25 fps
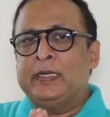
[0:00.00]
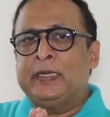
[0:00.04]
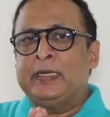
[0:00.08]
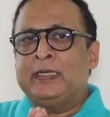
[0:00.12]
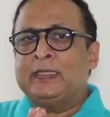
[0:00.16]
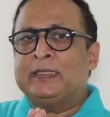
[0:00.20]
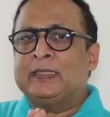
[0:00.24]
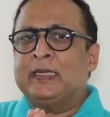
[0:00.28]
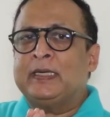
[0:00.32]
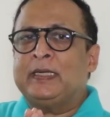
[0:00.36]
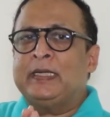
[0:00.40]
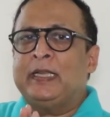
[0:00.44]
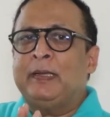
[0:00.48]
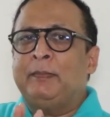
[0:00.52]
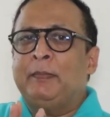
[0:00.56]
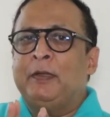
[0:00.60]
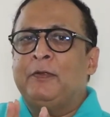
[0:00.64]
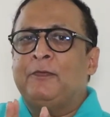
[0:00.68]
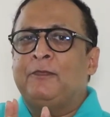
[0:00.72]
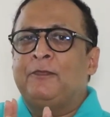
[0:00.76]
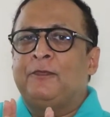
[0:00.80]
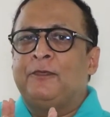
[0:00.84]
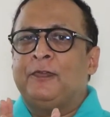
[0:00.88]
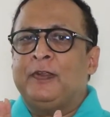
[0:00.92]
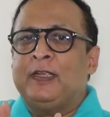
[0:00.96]
is that they may
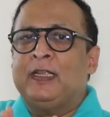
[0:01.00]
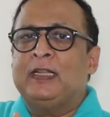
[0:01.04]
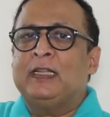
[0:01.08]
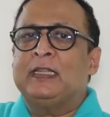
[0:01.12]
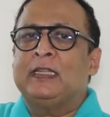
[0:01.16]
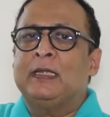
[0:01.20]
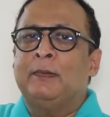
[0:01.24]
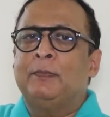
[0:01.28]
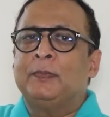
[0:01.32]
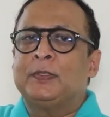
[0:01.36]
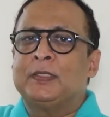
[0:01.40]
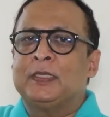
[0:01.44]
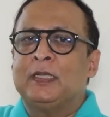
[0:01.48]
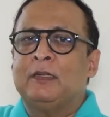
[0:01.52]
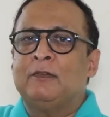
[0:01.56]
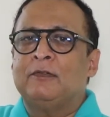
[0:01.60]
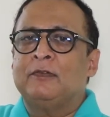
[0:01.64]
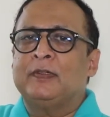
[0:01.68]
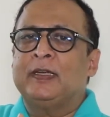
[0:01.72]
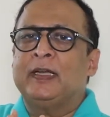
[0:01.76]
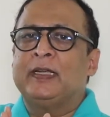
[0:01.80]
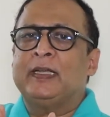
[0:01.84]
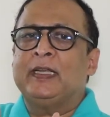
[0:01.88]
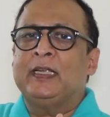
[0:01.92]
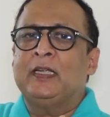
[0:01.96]
feel themselves
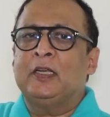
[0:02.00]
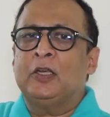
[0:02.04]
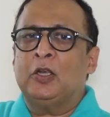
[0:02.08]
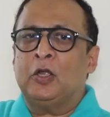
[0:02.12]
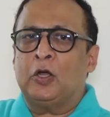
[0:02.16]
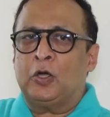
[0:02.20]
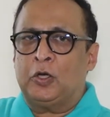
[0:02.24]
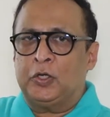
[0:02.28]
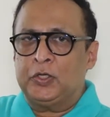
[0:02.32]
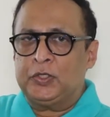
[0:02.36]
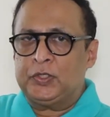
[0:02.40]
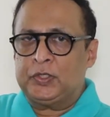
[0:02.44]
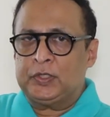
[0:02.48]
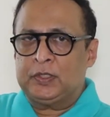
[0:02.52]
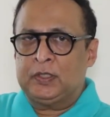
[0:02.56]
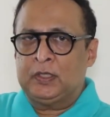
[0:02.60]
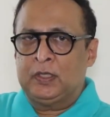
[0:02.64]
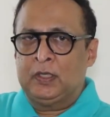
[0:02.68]
getting lost